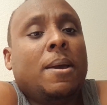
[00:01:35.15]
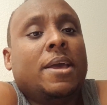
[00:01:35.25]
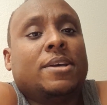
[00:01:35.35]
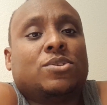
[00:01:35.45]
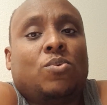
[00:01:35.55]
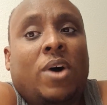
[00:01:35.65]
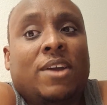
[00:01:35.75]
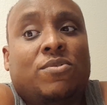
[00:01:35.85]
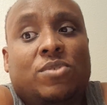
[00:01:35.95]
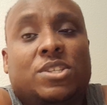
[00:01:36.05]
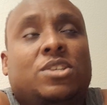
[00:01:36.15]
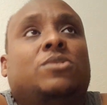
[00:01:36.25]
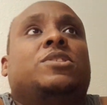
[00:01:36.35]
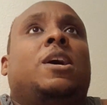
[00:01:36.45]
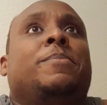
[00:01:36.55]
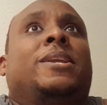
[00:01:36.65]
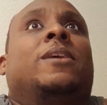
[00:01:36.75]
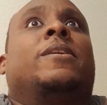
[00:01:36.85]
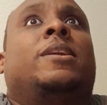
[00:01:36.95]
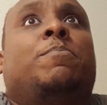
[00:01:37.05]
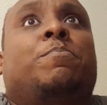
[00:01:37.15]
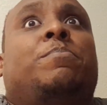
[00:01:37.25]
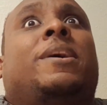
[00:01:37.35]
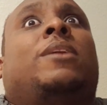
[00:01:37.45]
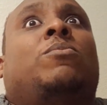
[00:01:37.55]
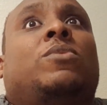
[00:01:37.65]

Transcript: his wife was so domineering and Ben